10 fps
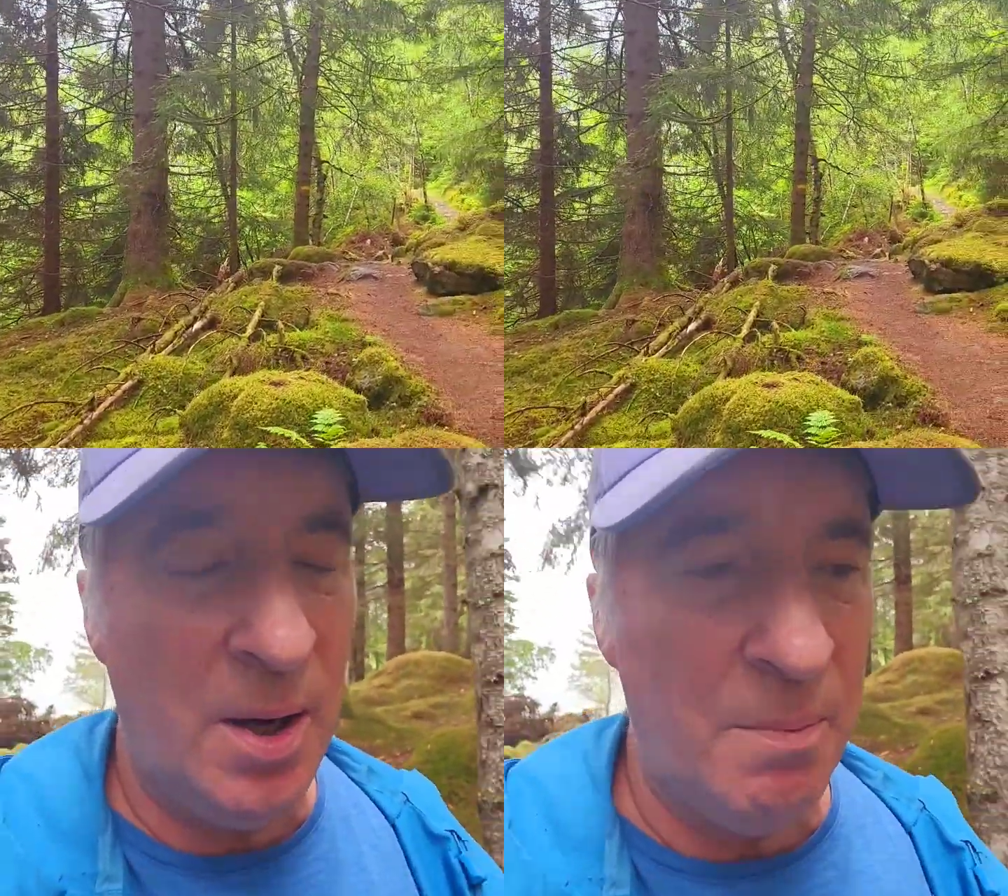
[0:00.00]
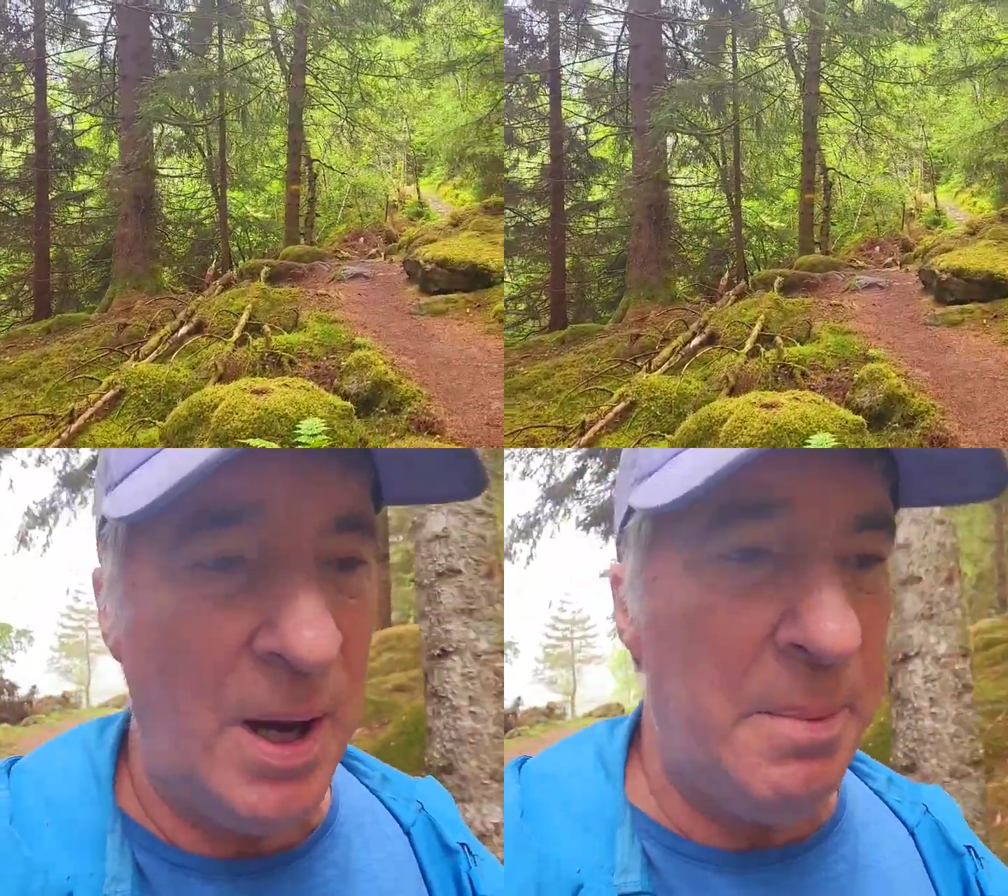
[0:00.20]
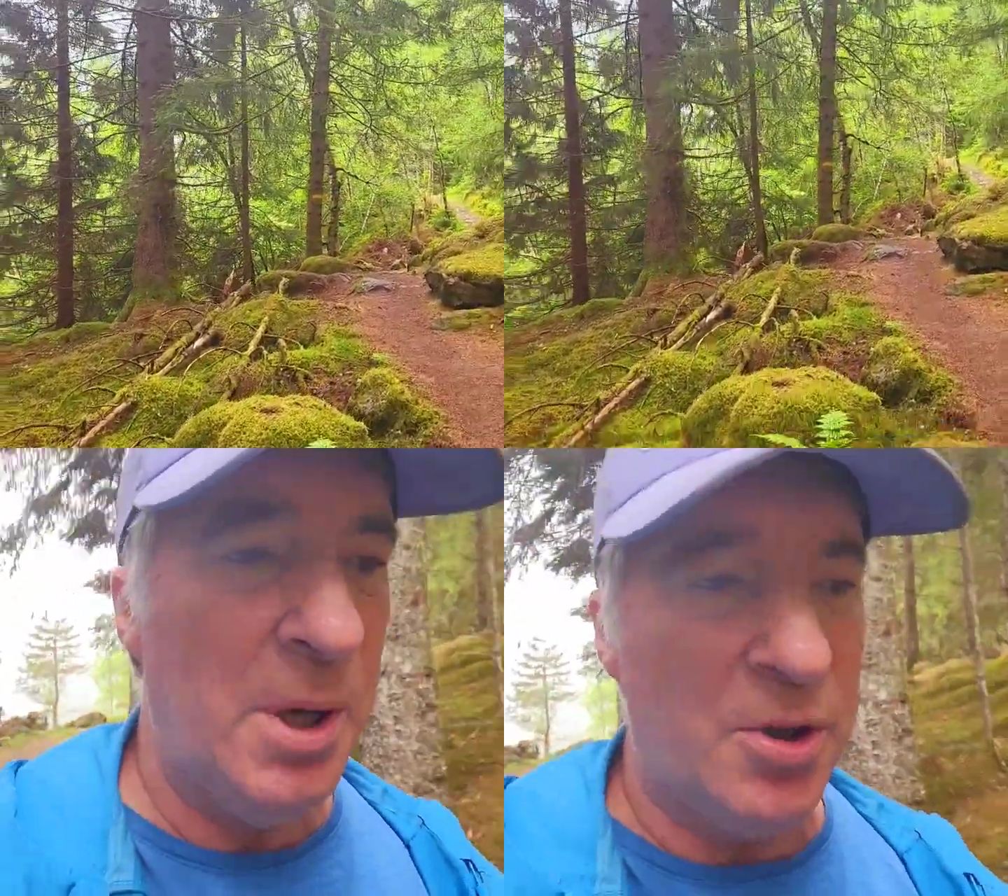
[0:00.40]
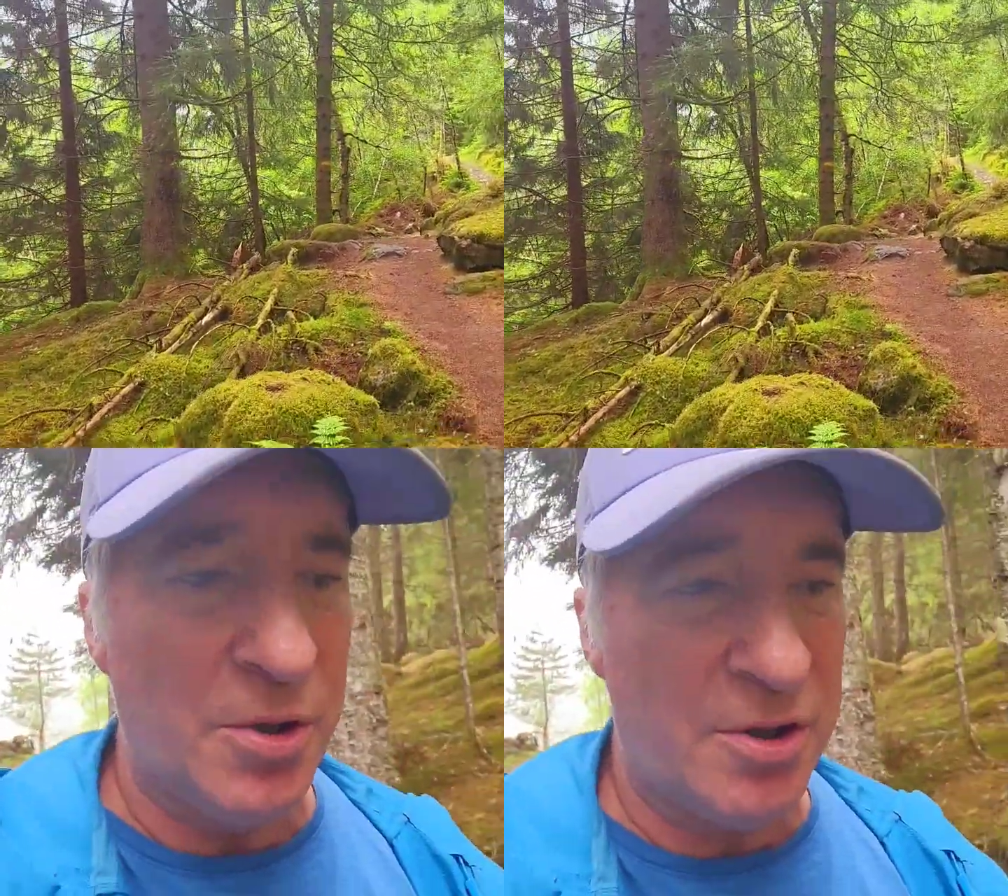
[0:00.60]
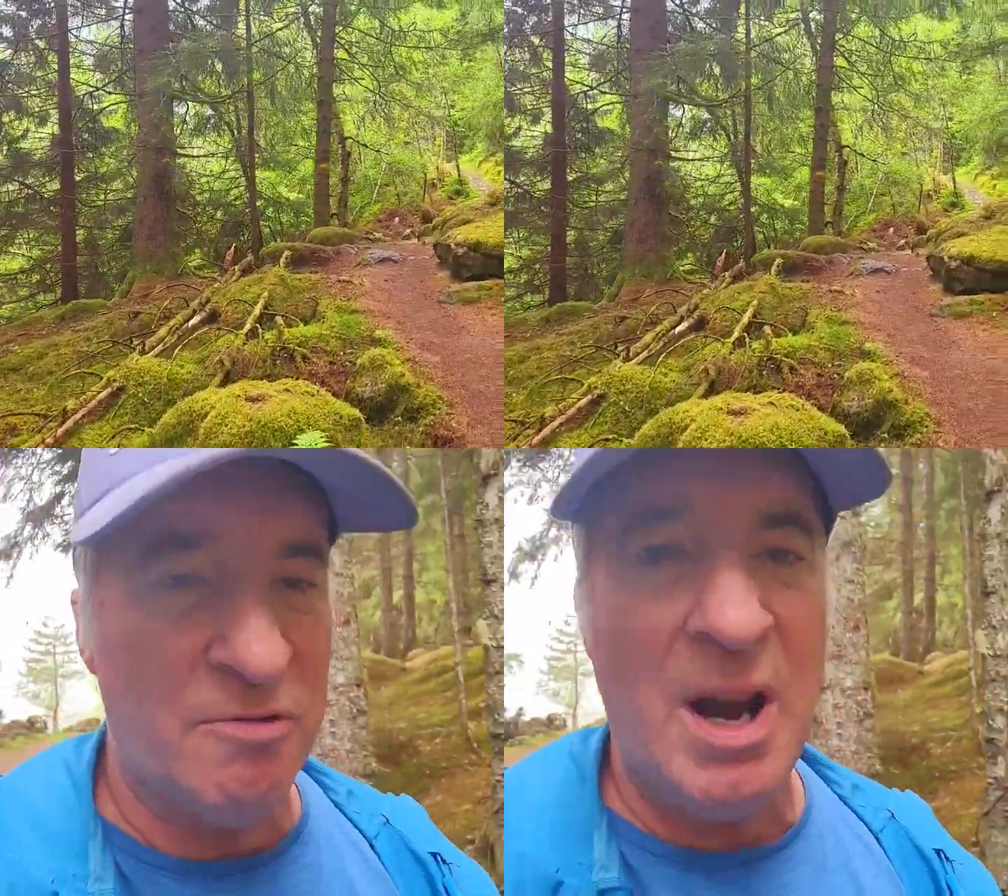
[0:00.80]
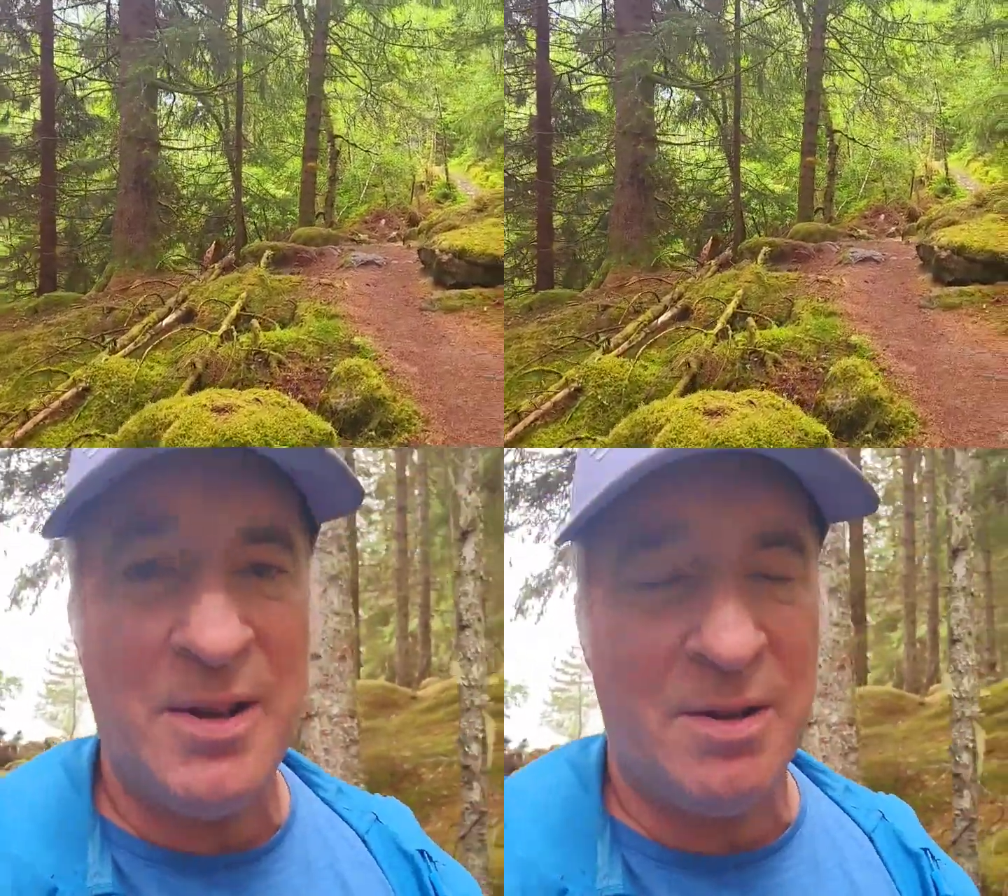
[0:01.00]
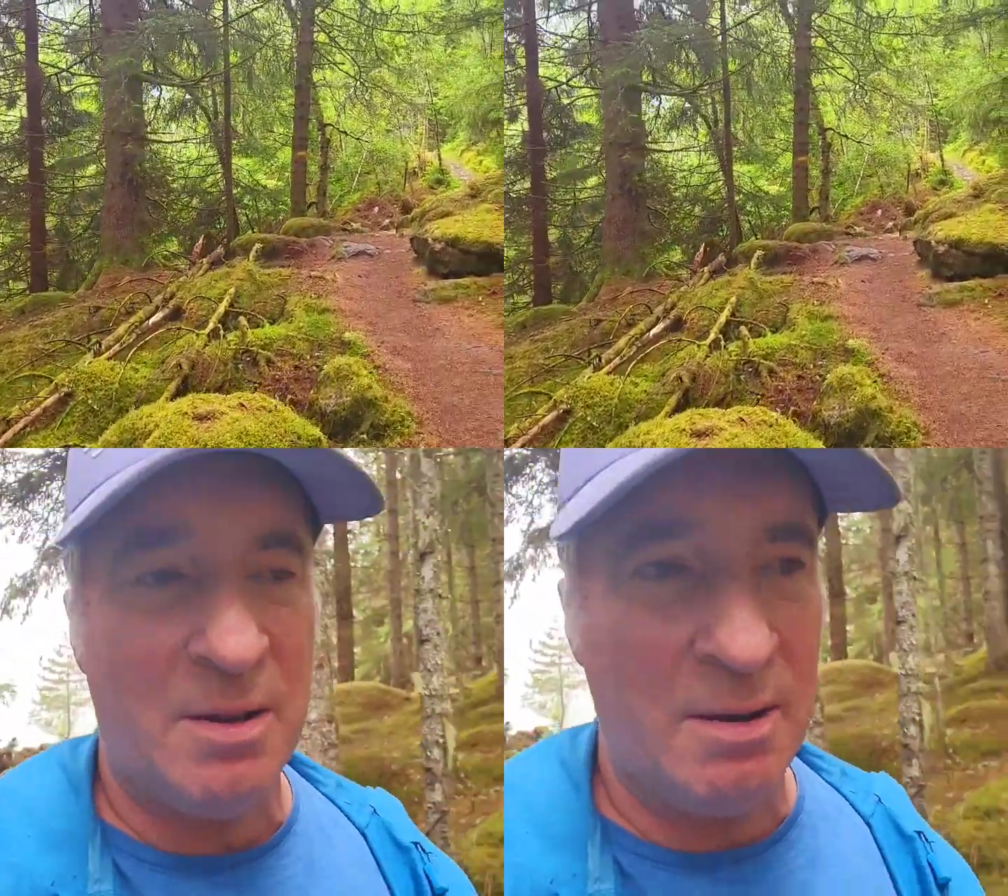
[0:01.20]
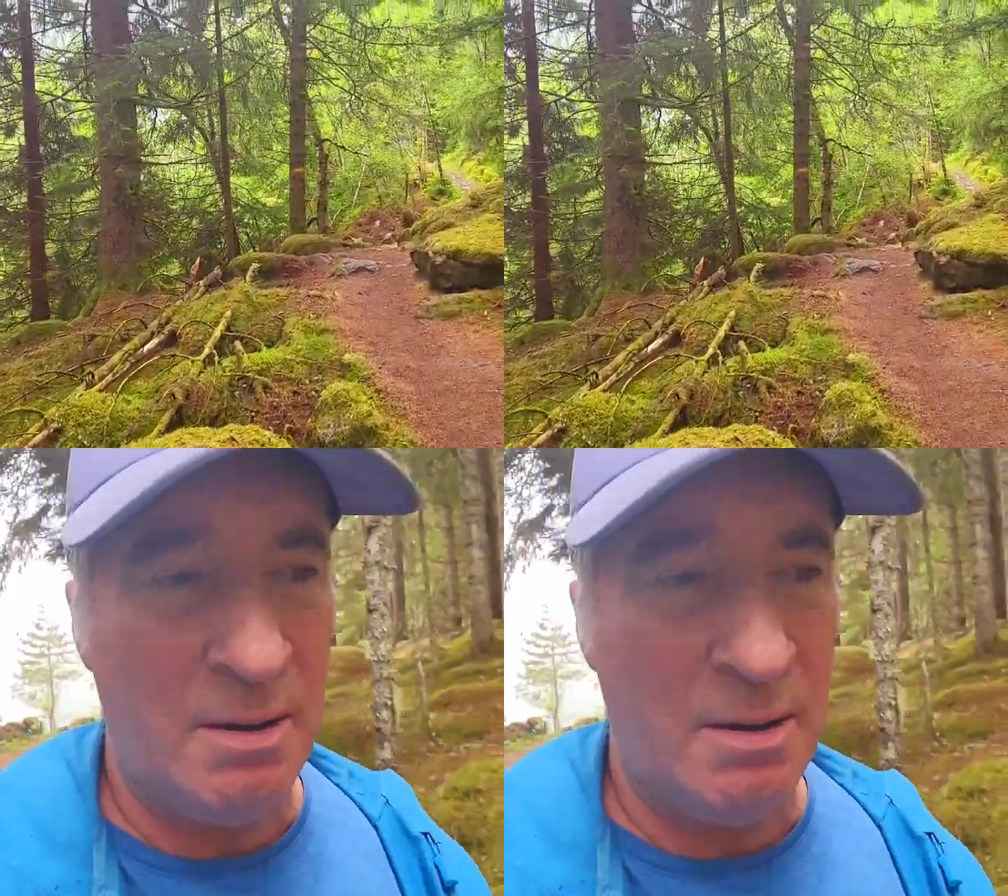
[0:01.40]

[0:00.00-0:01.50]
Maybe you're just stressed.